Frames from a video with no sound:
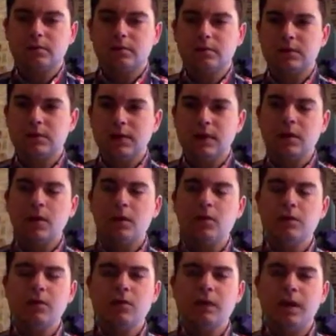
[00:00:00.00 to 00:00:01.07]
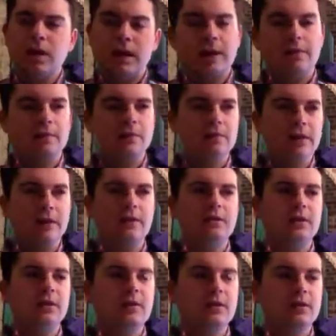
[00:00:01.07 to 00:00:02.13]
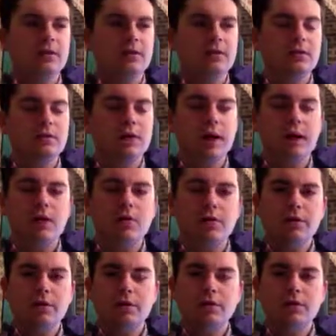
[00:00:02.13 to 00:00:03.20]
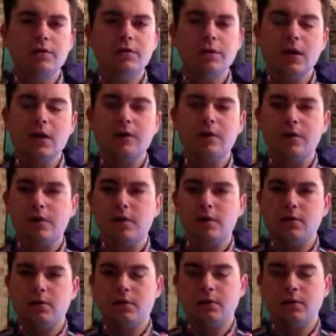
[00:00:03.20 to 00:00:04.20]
saying, "Oh, you can't have your paycheck because I don't think you deserve it."